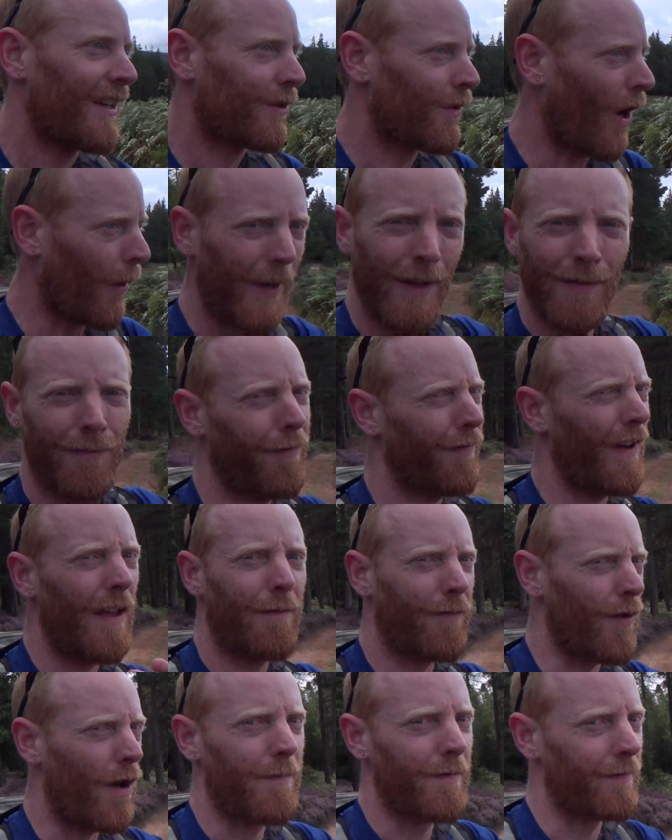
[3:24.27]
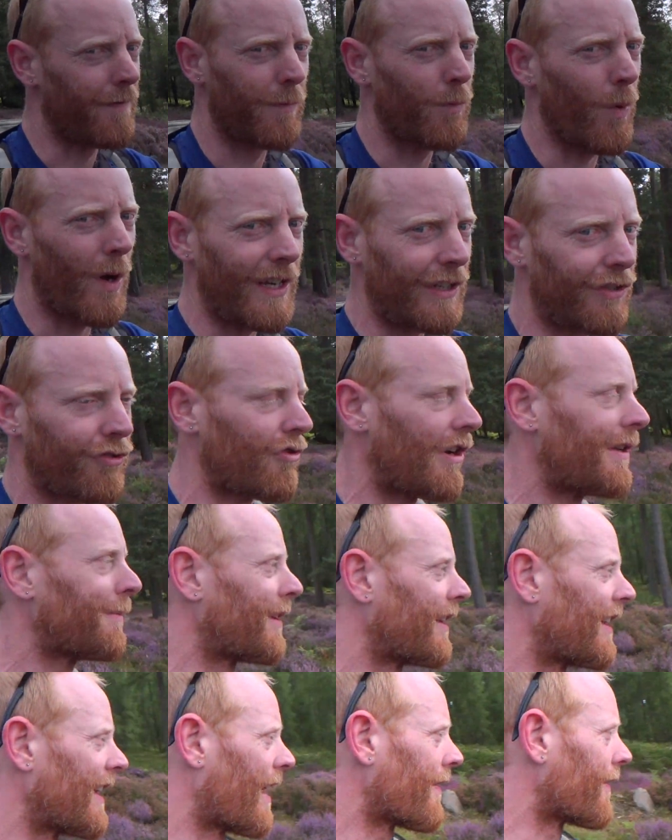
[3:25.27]
going flip-flopping from one extreme
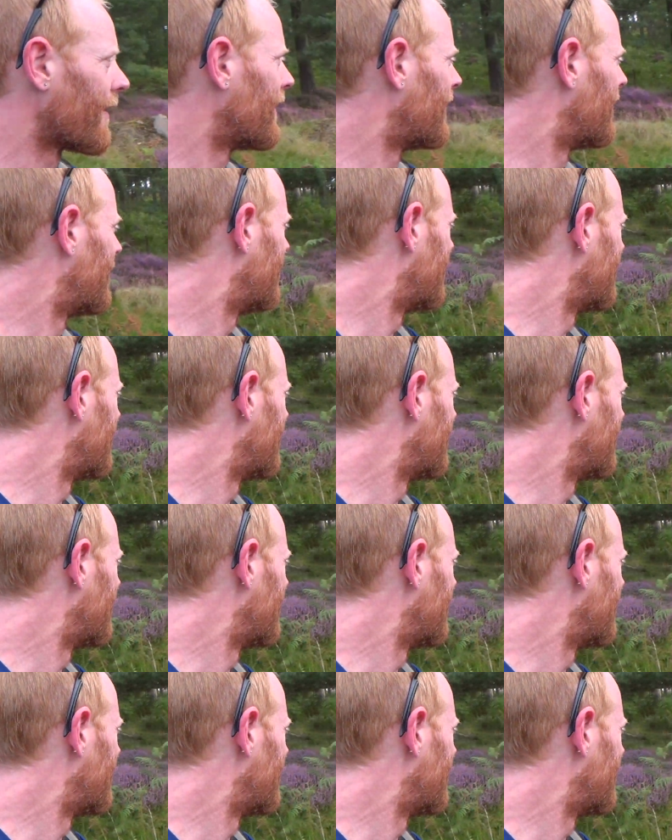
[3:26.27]
to the other.